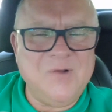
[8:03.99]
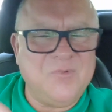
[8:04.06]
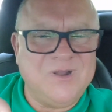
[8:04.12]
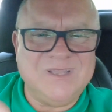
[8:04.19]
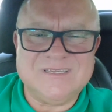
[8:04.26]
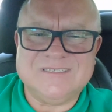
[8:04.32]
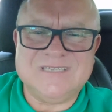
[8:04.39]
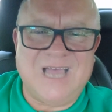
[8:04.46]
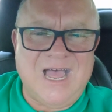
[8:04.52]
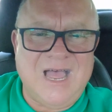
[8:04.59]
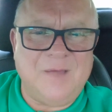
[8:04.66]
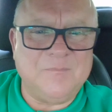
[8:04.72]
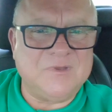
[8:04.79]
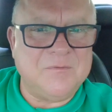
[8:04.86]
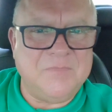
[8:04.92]
when it's
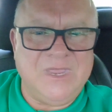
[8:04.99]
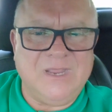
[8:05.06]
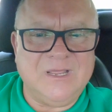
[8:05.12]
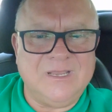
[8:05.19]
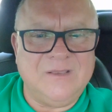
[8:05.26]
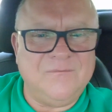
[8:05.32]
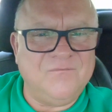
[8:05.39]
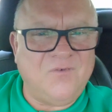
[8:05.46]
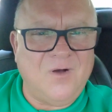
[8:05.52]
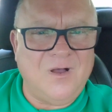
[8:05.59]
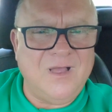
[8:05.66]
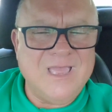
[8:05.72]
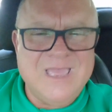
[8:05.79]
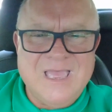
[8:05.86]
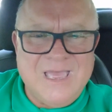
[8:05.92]
time to make
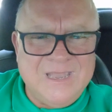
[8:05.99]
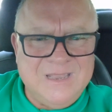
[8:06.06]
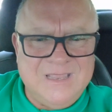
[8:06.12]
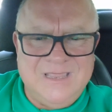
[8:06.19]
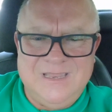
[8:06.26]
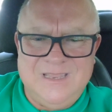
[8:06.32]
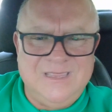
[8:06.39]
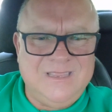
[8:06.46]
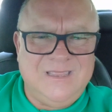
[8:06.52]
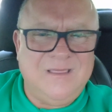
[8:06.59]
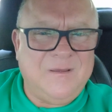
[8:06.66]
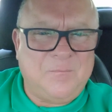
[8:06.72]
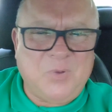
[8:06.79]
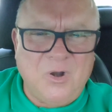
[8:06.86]
a